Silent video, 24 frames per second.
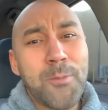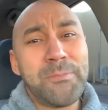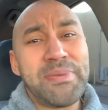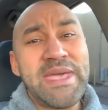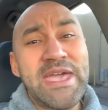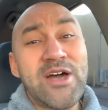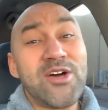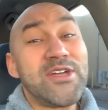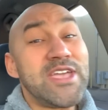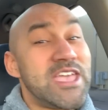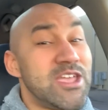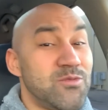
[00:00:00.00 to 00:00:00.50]

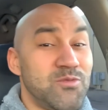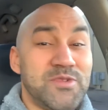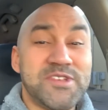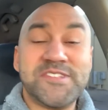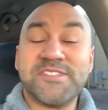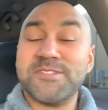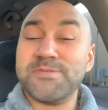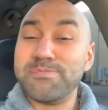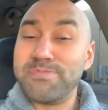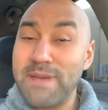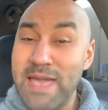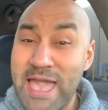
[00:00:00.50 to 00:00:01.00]
Bell, in
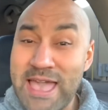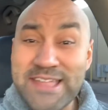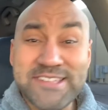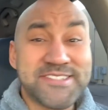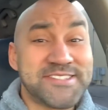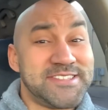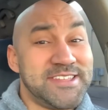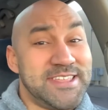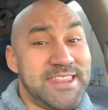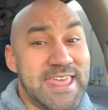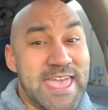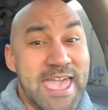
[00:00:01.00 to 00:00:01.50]
response
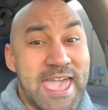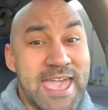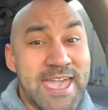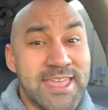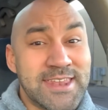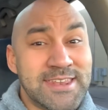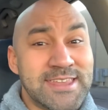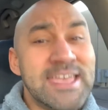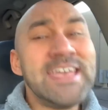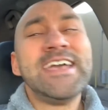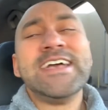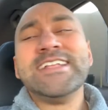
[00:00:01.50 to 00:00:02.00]
to that,